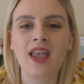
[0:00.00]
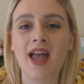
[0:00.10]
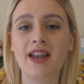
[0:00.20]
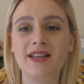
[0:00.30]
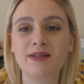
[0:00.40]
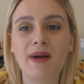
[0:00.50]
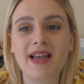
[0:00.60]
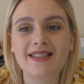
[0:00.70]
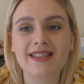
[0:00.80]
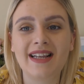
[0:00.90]
And it's
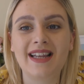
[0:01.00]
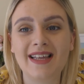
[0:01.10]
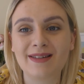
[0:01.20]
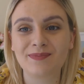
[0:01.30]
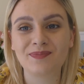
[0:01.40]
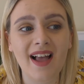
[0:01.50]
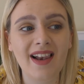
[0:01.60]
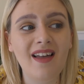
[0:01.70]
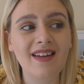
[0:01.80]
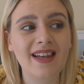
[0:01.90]
basically a
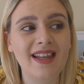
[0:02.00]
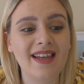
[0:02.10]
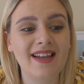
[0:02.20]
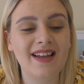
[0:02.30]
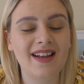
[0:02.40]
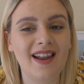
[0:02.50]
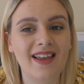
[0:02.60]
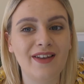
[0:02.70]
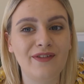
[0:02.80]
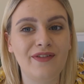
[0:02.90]
lightning,
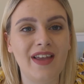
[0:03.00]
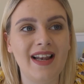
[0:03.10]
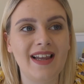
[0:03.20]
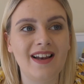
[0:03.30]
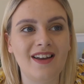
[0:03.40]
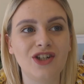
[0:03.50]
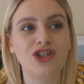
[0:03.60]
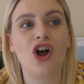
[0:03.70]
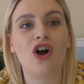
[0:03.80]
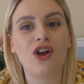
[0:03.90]
like feeling like a
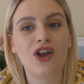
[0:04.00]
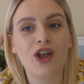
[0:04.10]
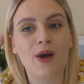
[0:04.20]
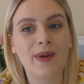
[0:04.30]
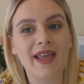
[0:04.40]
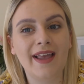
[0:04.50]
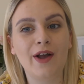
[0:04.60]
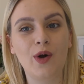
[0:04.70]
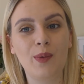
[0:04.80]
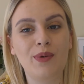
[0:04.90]
shock
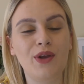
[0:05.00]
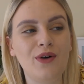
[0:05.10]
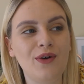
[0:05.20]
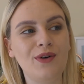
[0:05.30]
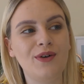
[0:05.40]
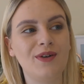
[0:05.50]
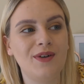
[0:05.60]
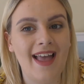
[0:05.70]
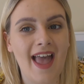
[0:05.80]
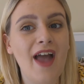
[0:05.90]
going up your
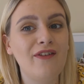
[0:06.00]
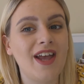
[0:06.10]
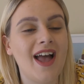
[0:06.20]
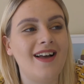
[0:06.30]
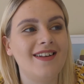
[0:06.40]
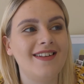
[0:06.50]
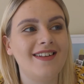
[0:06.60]
area.